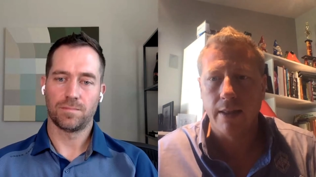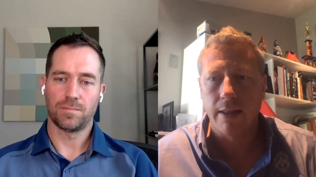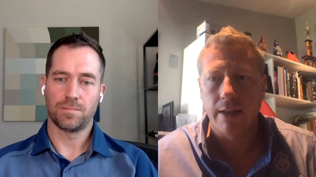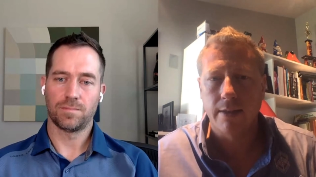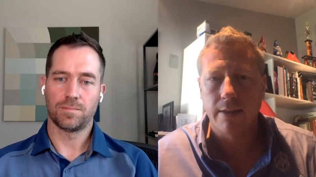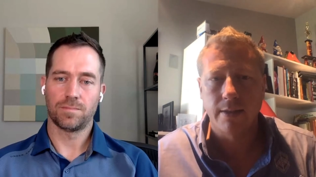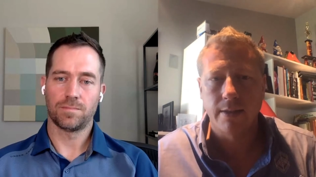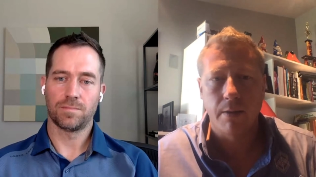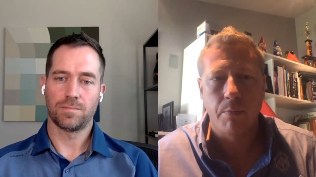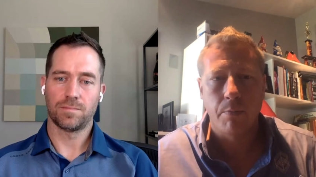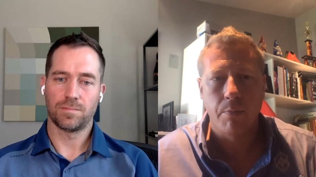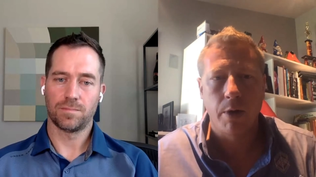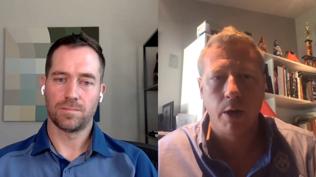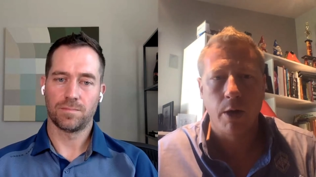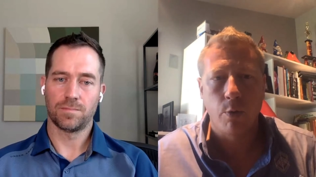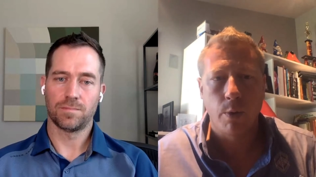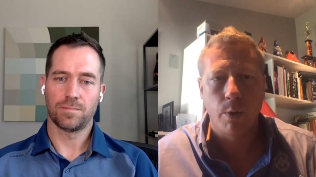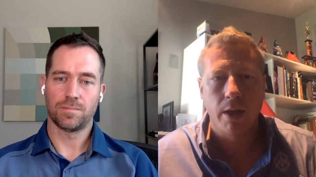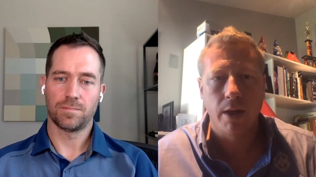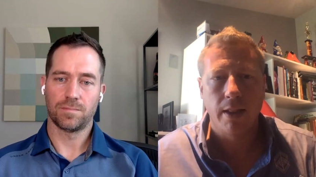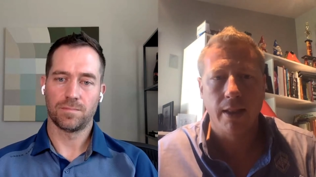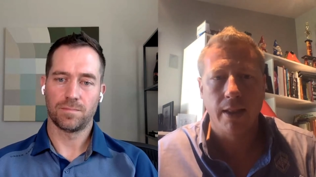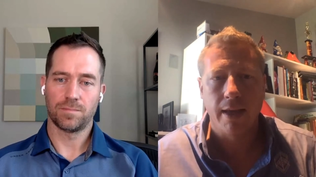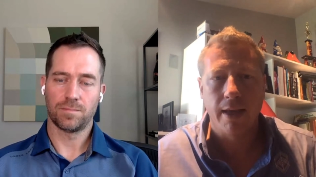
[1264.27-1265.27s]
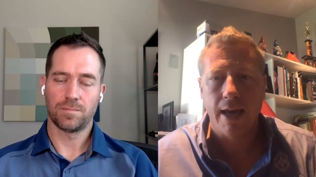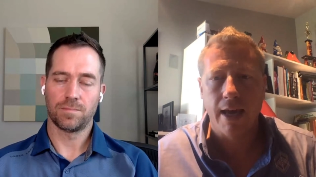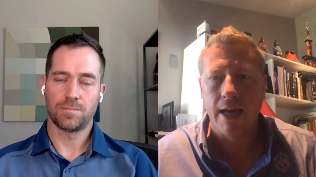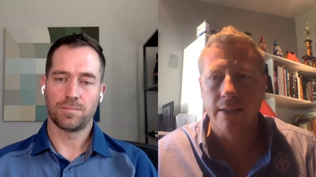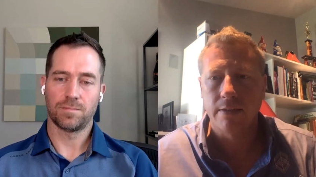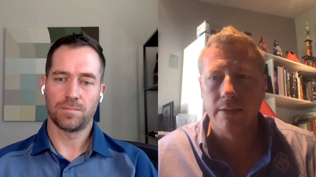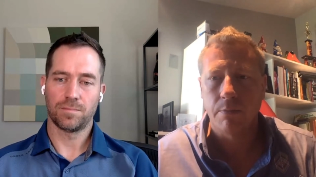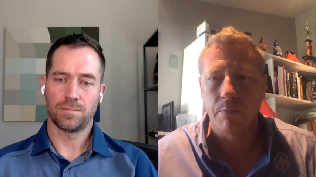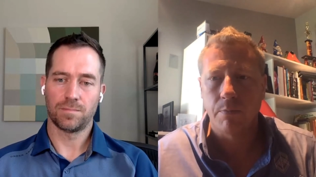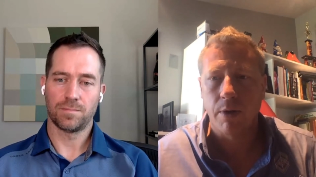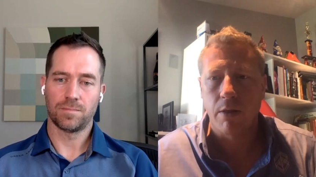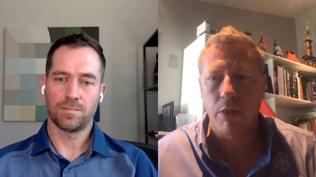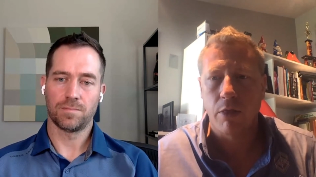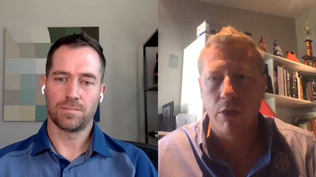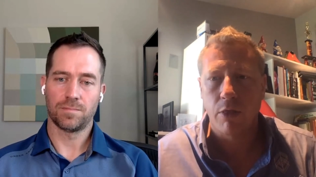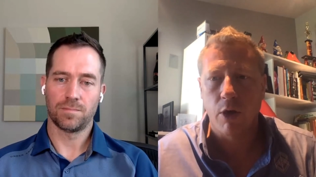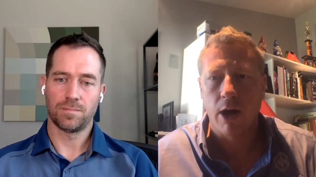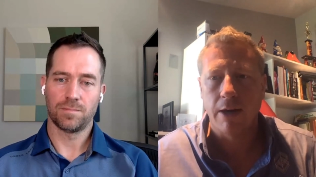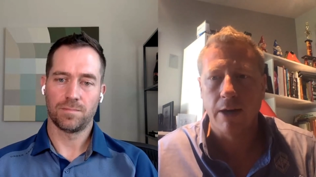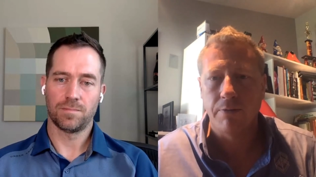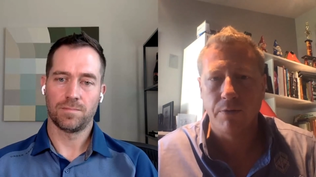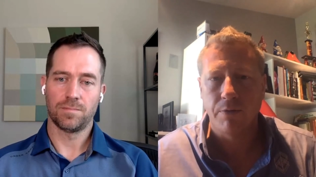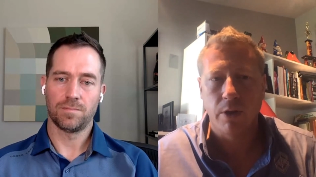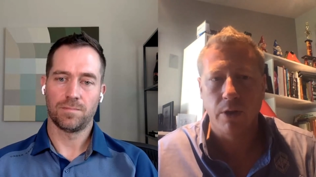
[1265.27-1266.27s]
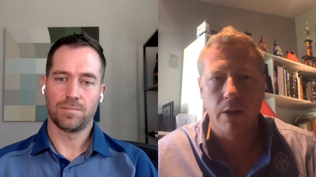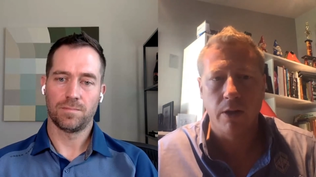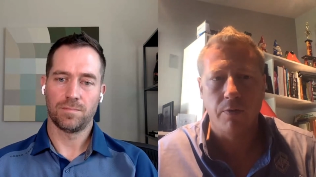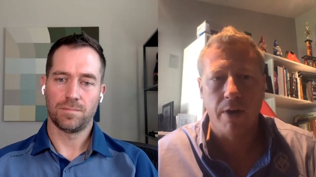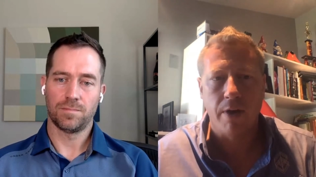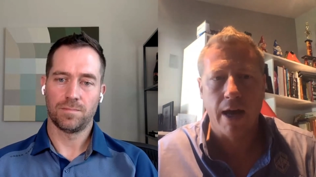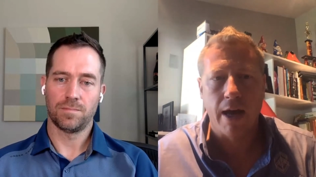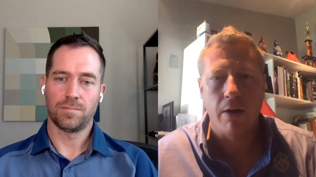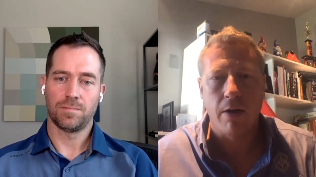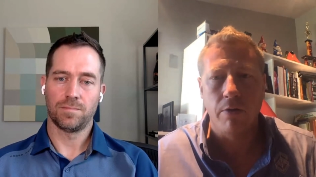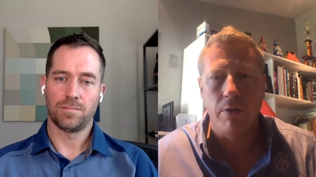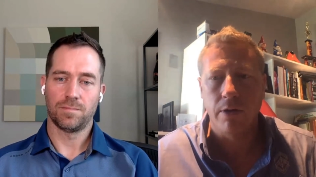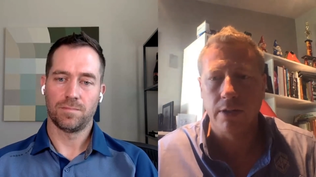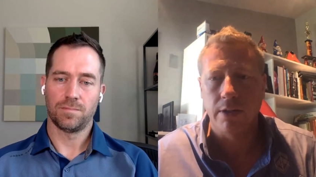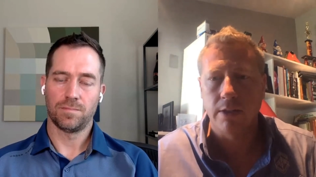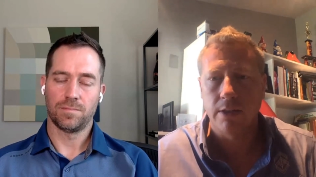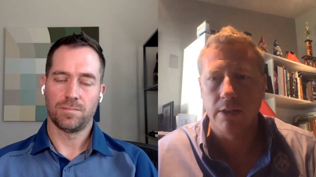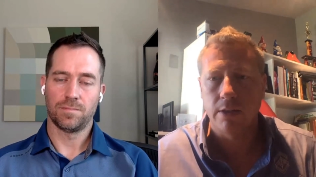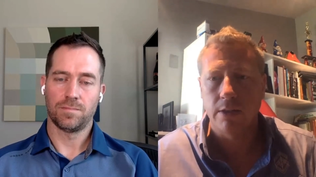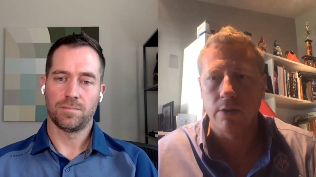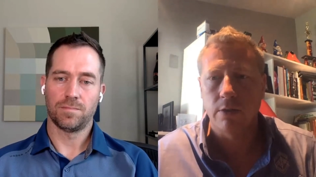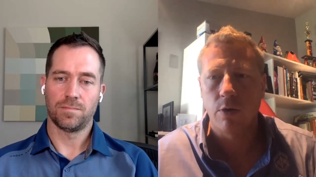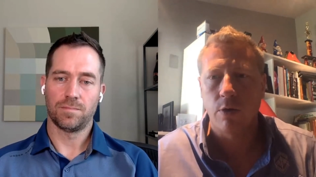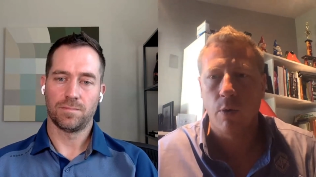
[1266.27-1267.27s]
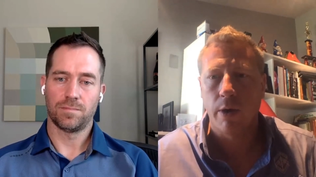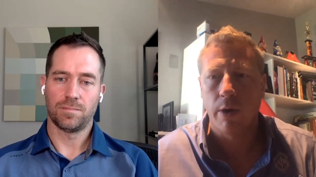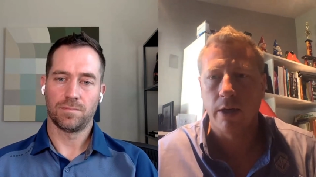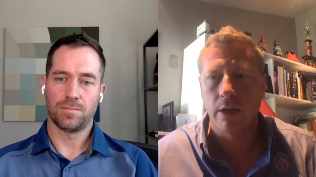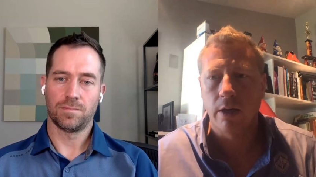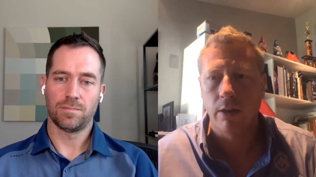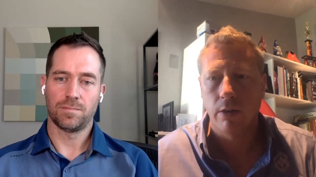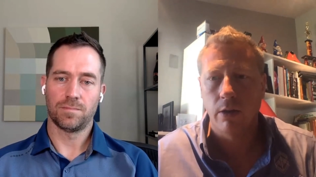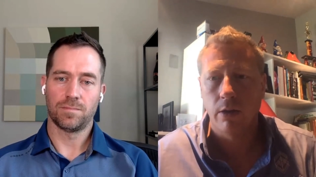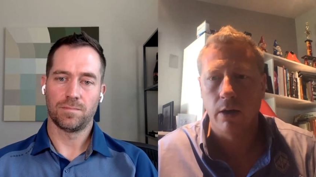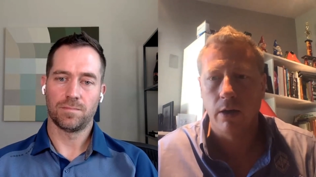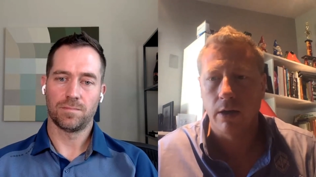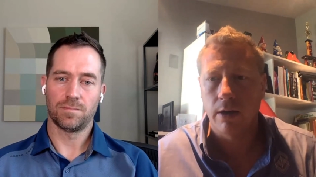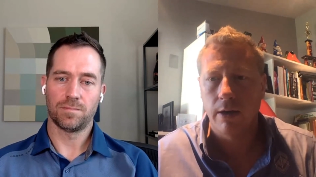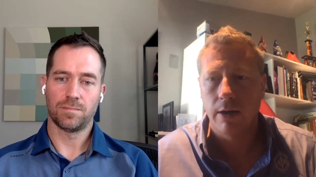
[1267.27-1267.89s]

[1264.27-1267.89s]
Speaker 1: sign that somebody really hasn't been thoughtful of how this is going to